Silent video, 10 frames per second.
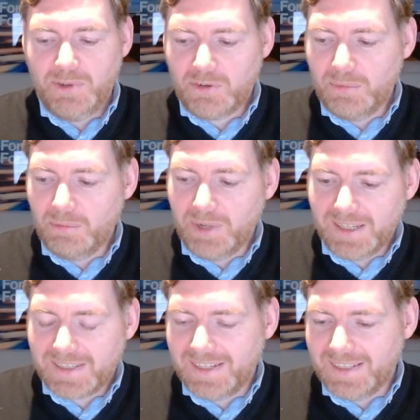Future
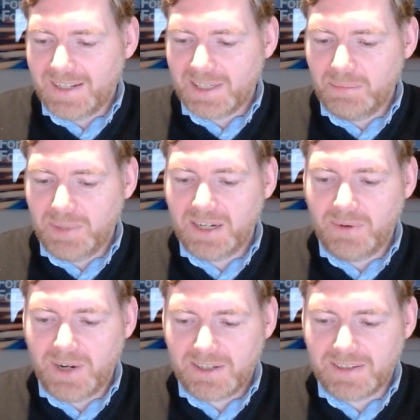mobility, that's a big
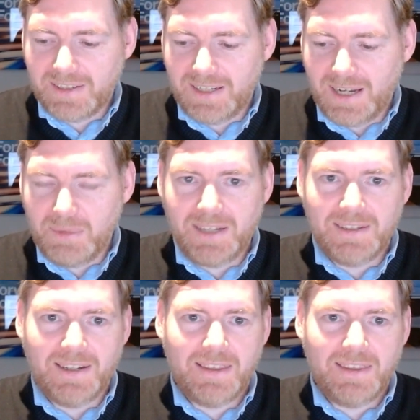question. I
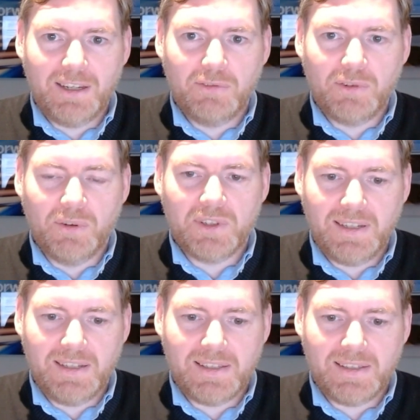mean, I think, of course,
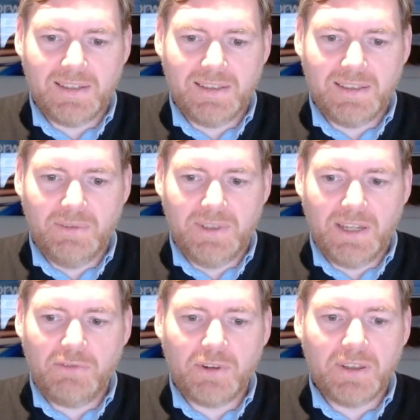it's
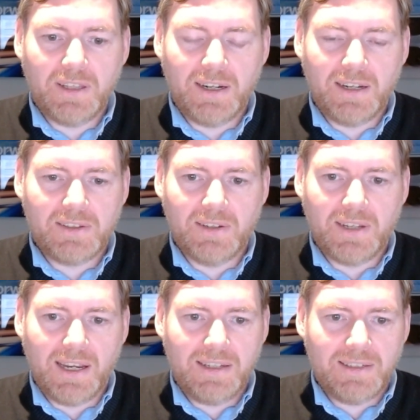different than it is
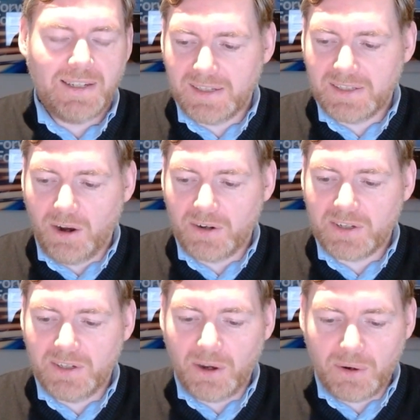today. It's hard
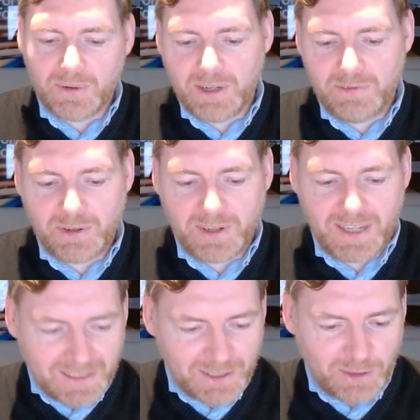to know if you can
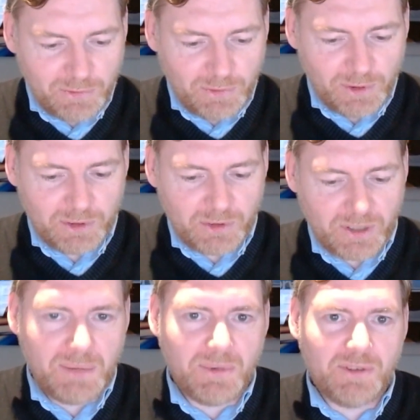get to the full
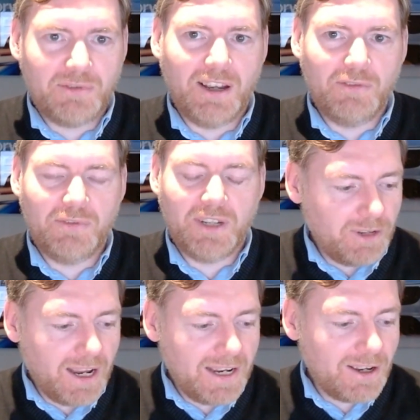dream of
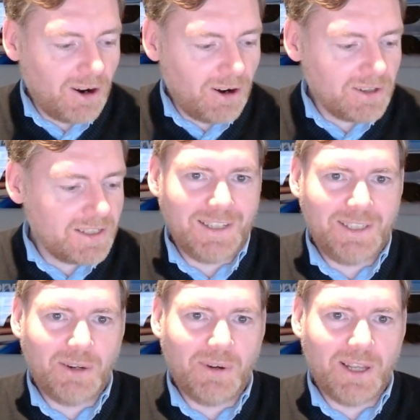flying cars
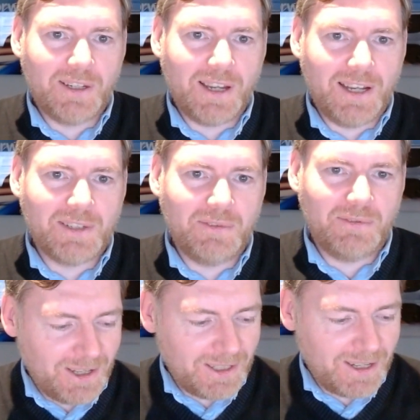and, other kinds of
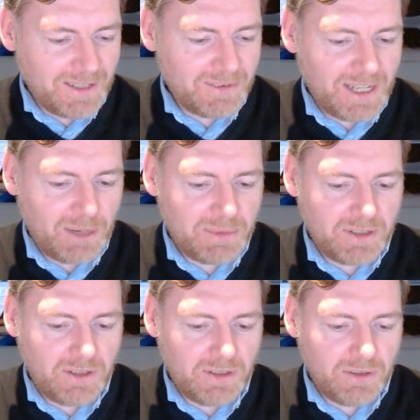setups
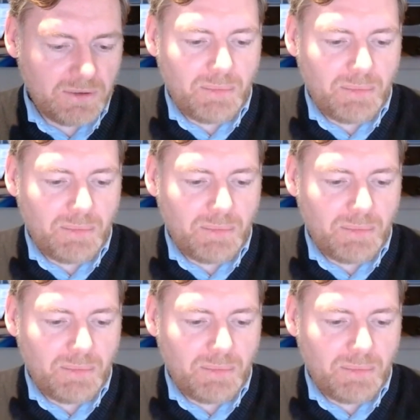as you do.